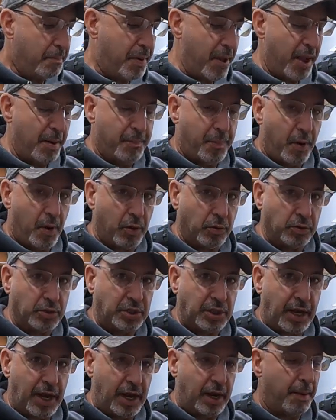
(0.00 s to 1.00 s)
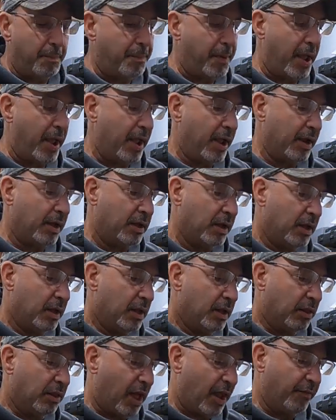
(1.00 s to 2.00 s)
bare bones, in a bag,
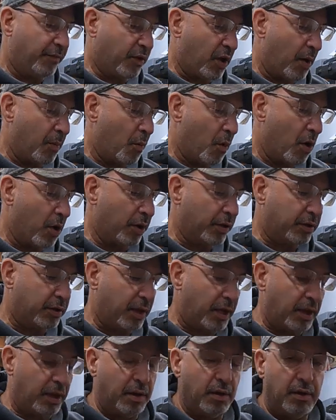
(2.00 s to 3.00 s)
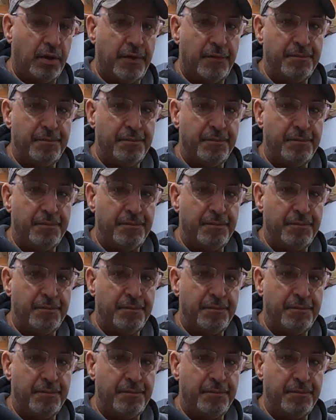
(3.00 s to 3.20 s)
lifetime warranty,